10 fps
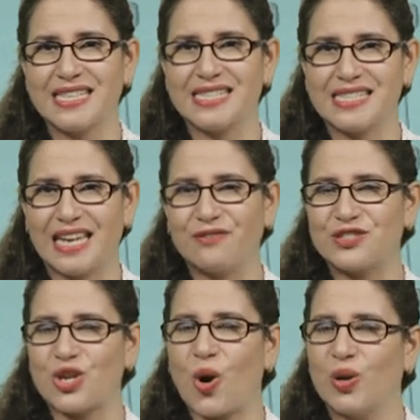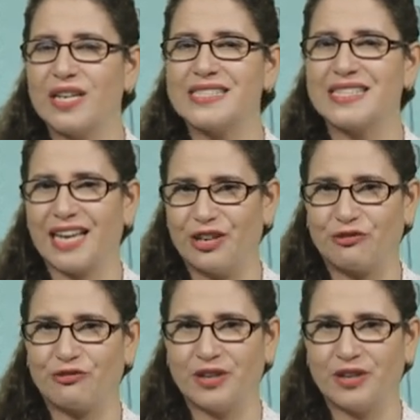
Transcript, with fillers: and safes all his life.